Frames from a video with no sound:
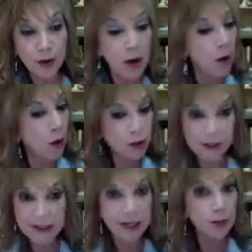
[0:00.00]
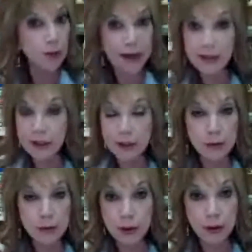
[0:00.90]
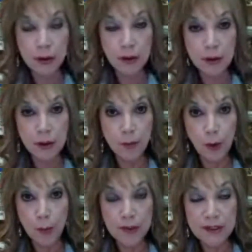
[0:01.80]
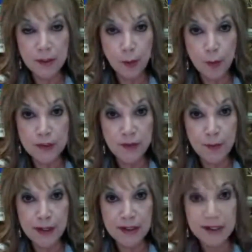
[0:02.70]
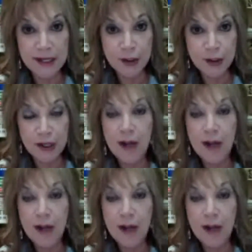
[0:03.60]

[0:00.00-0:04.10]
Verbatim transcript: or just get right to your, your purpose, the purpose of your meditation.